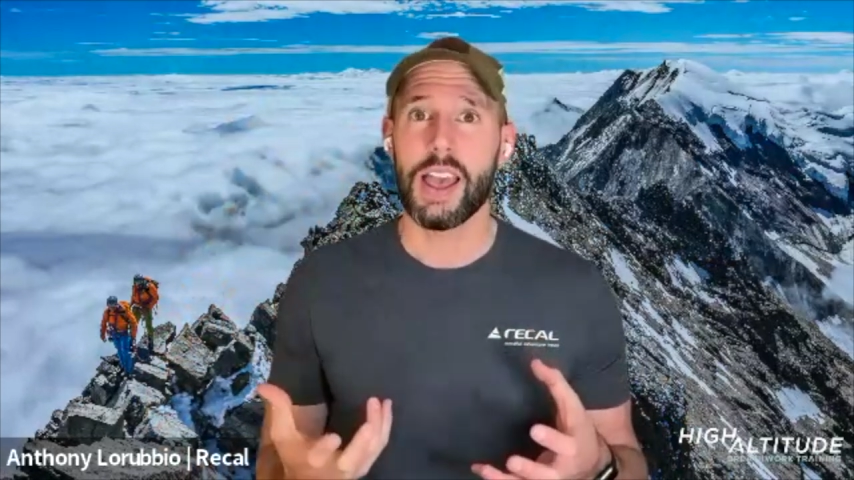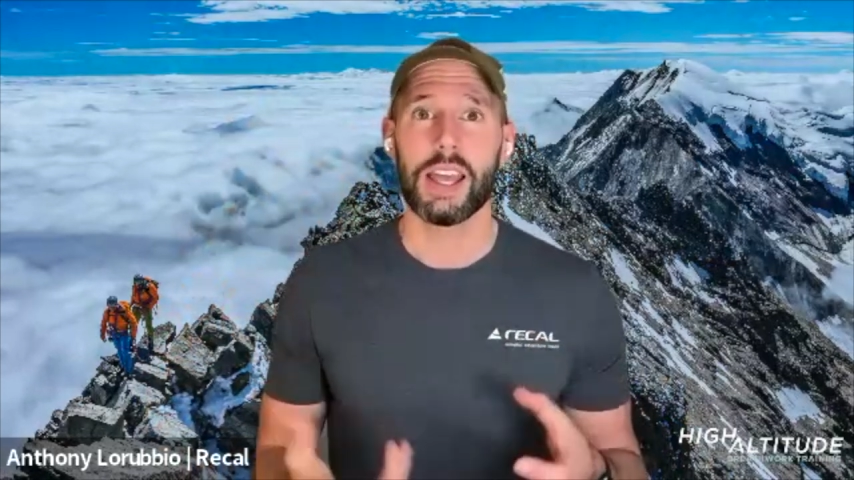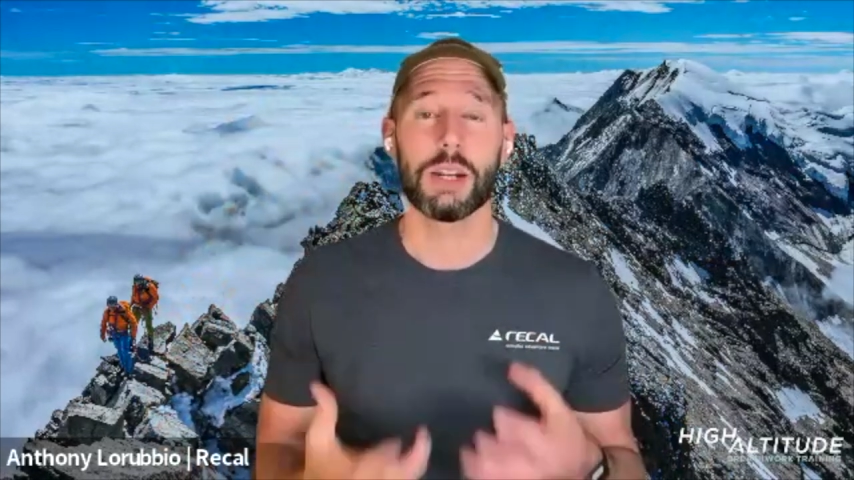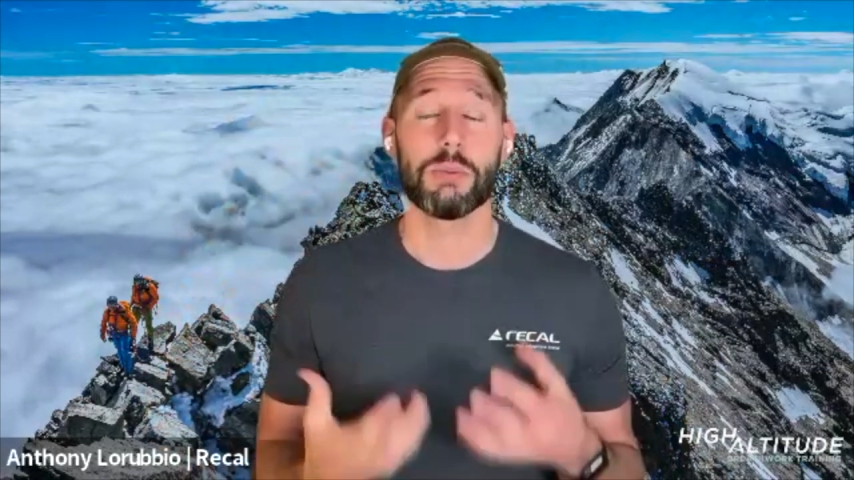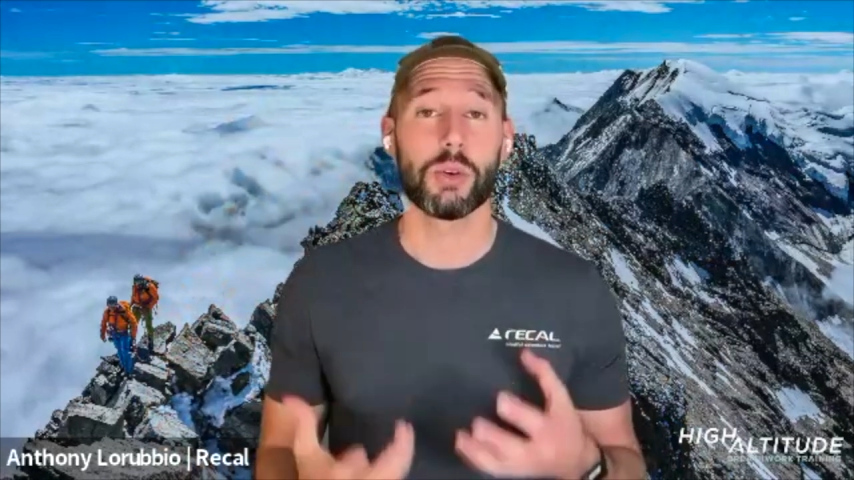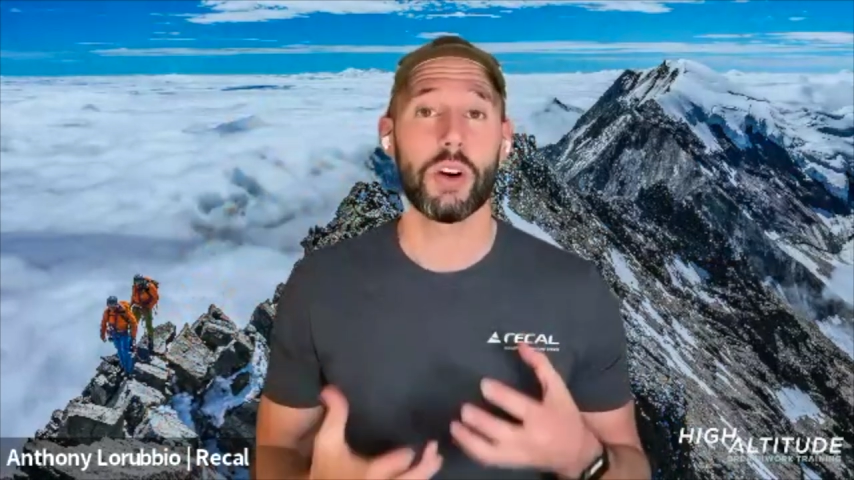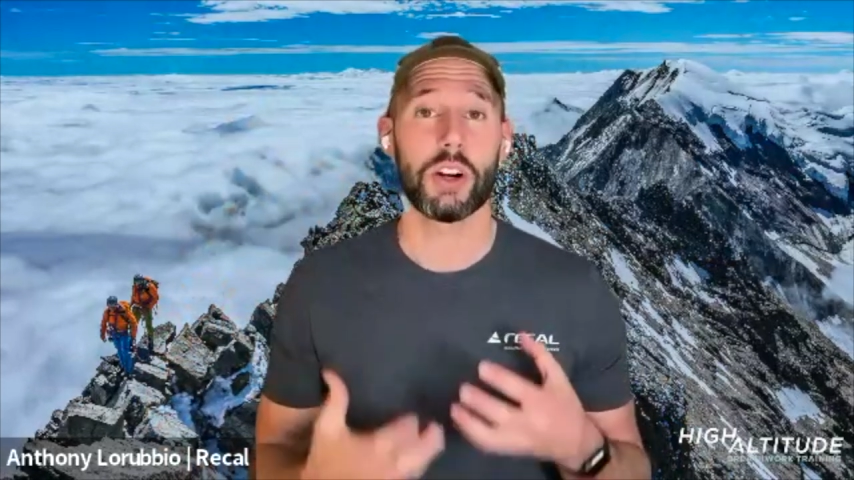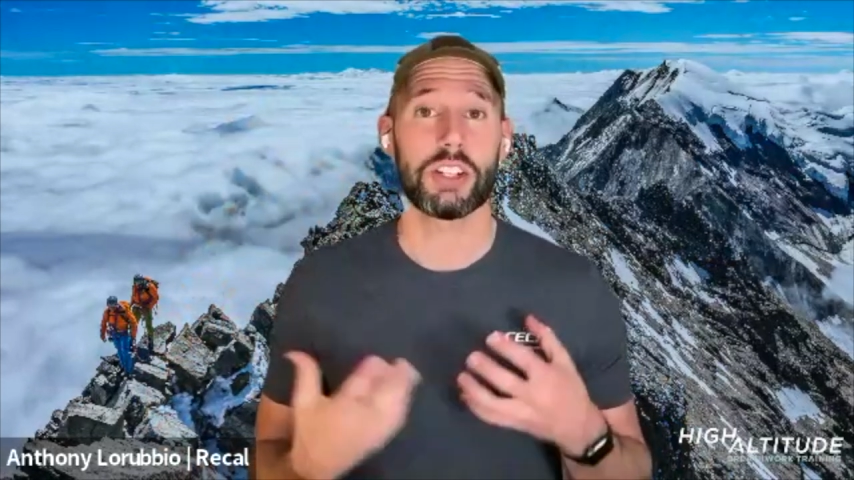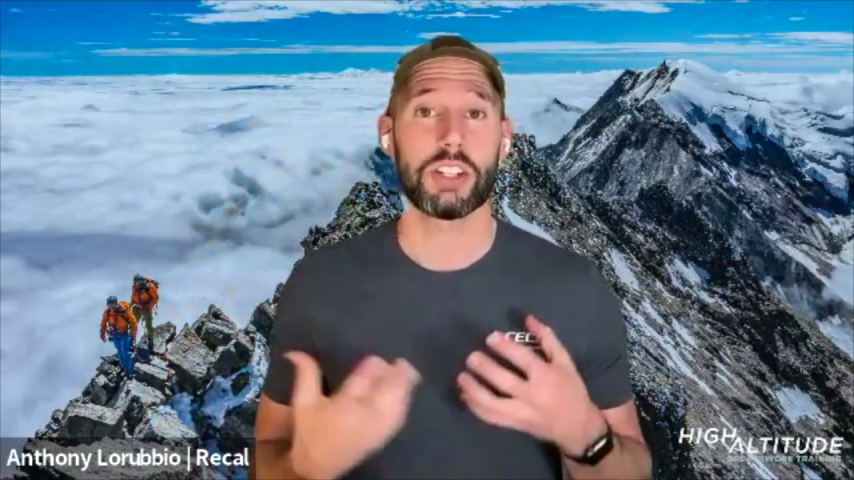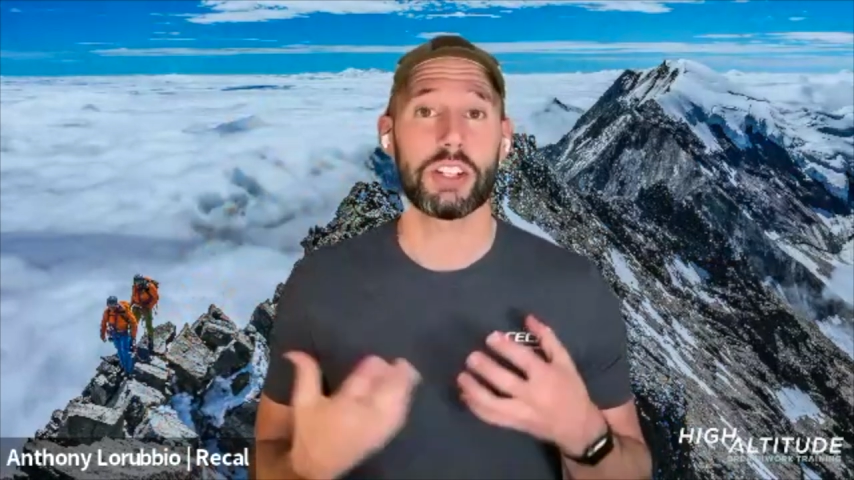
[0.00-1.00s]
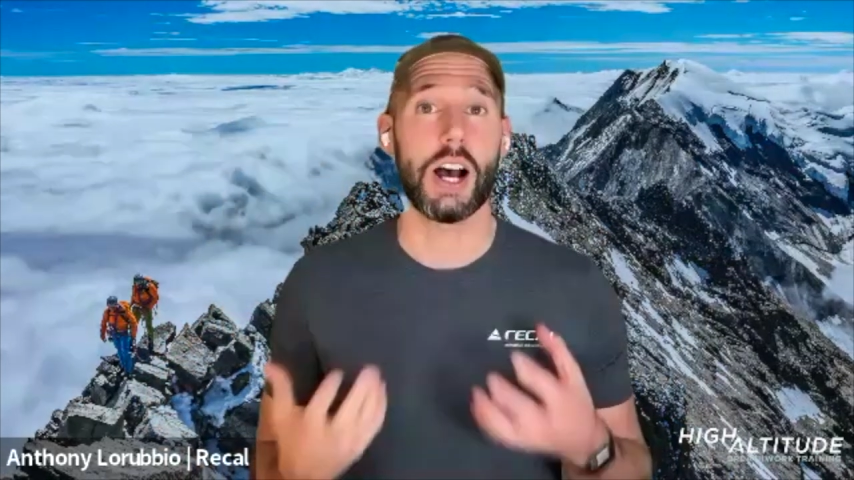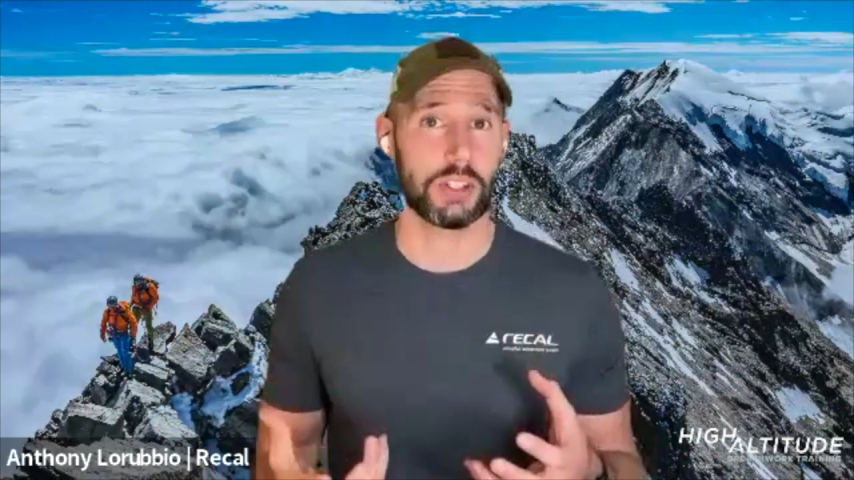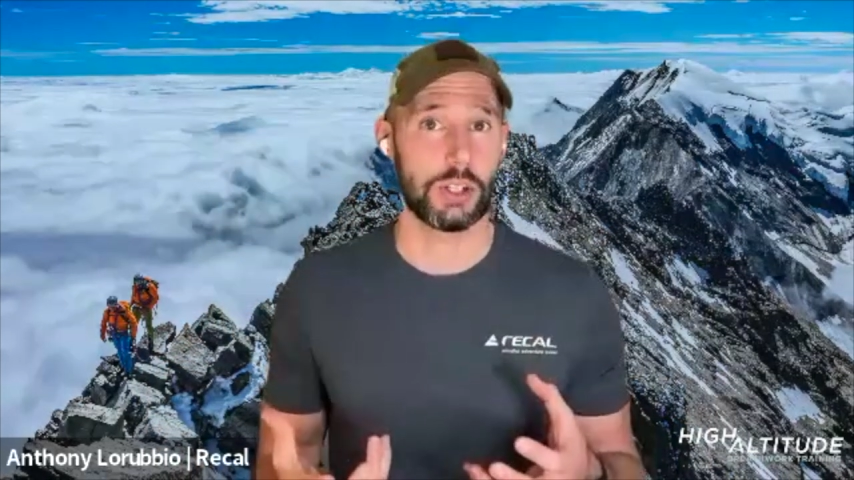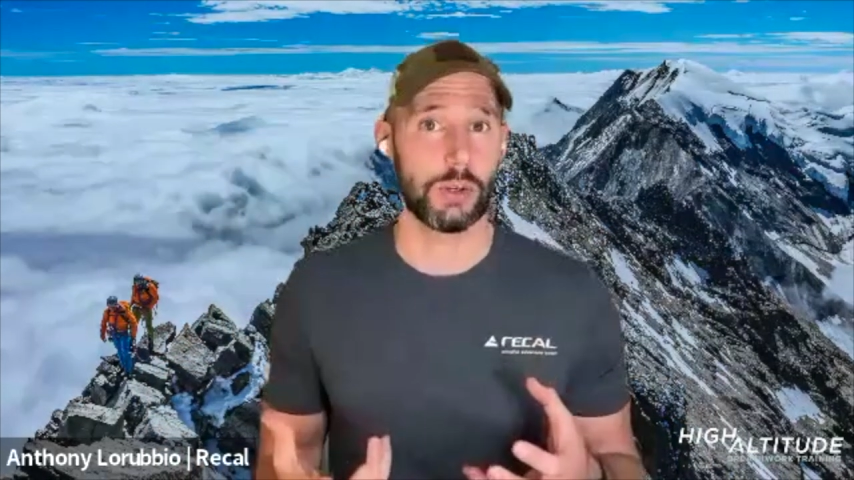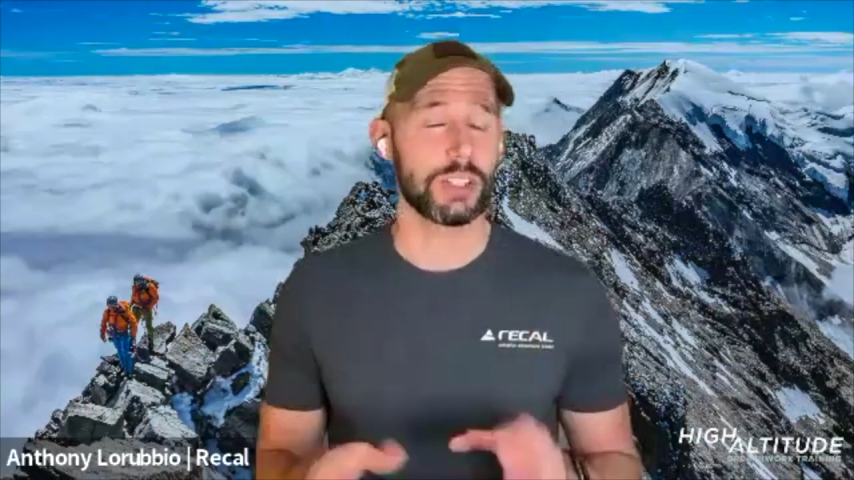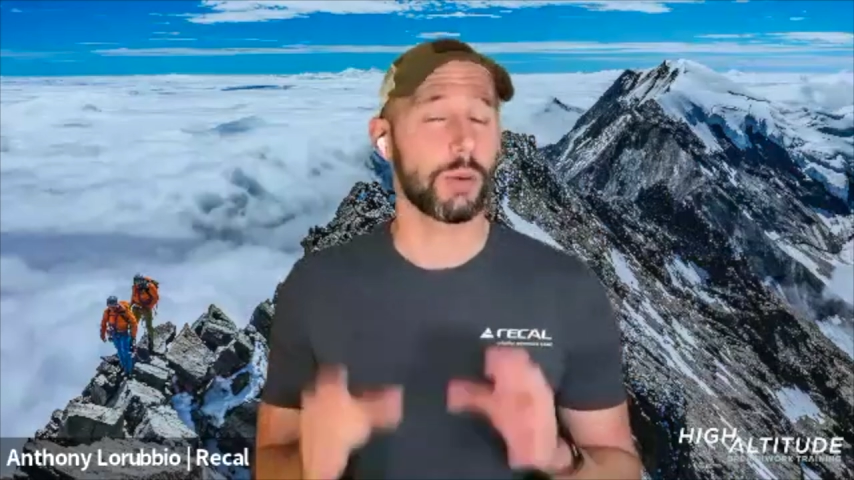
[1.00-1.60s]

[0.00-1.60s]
and improve our tolerance to it.